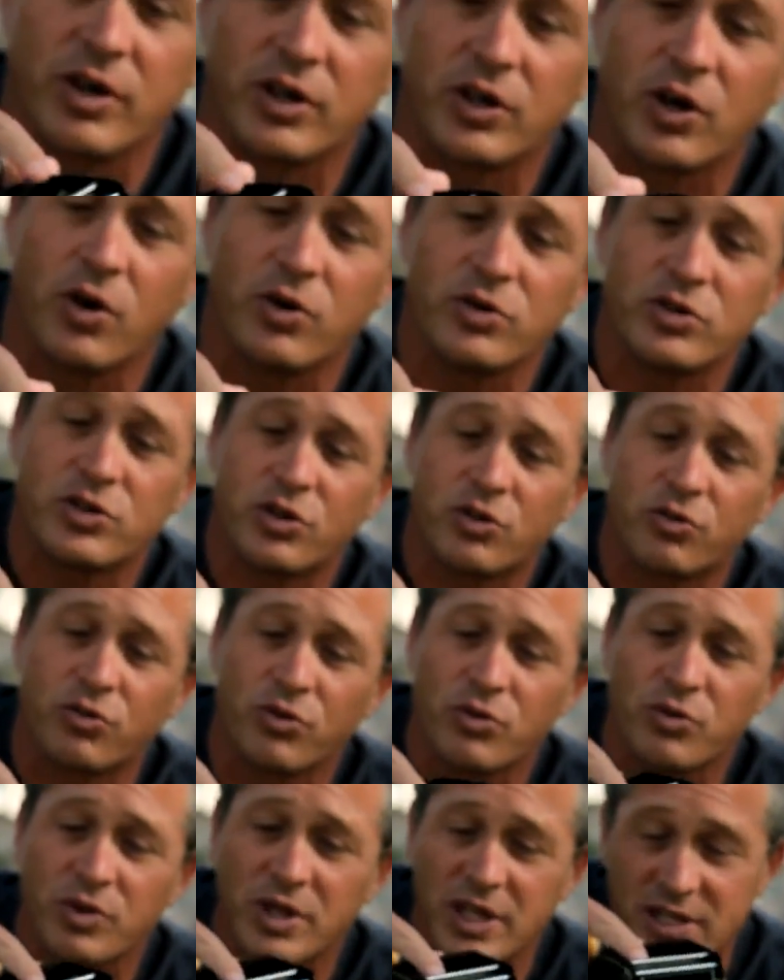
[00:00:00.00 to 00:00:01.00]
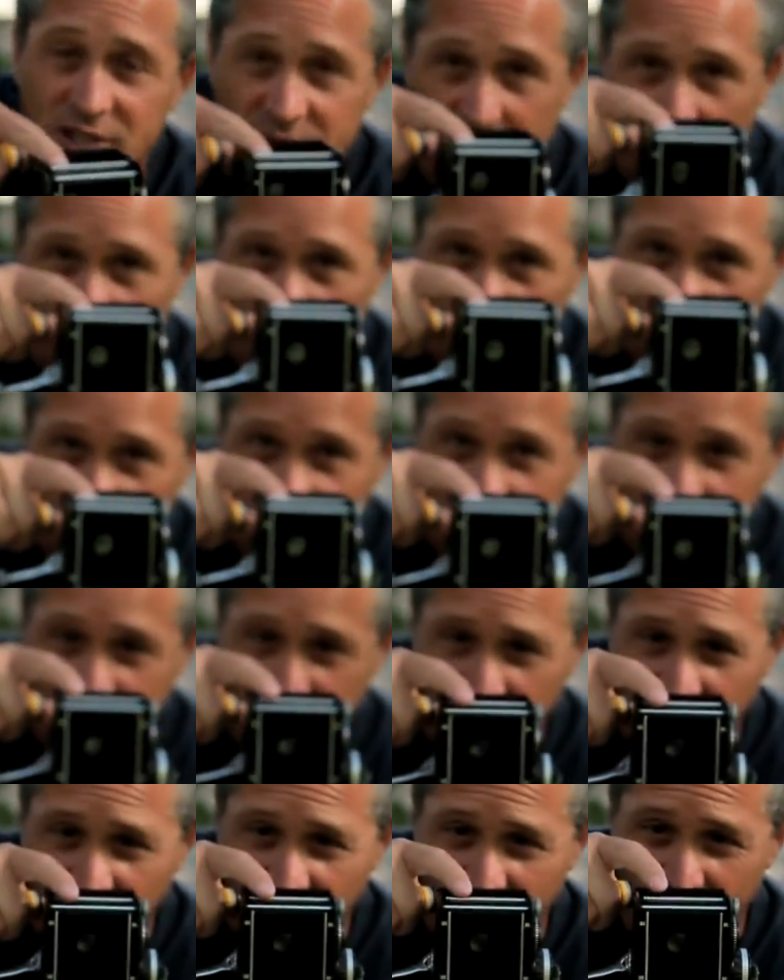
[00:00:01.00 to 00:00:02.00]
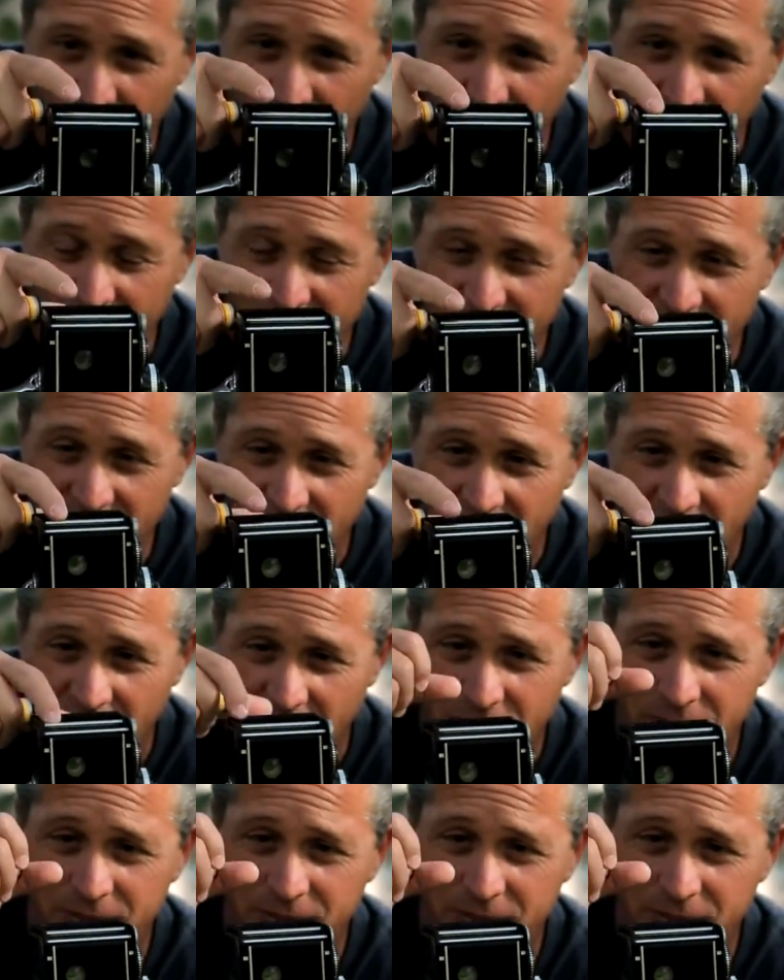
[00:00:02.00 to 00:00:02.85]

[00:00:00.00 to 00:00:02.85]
it goes through this little feeler guide right there.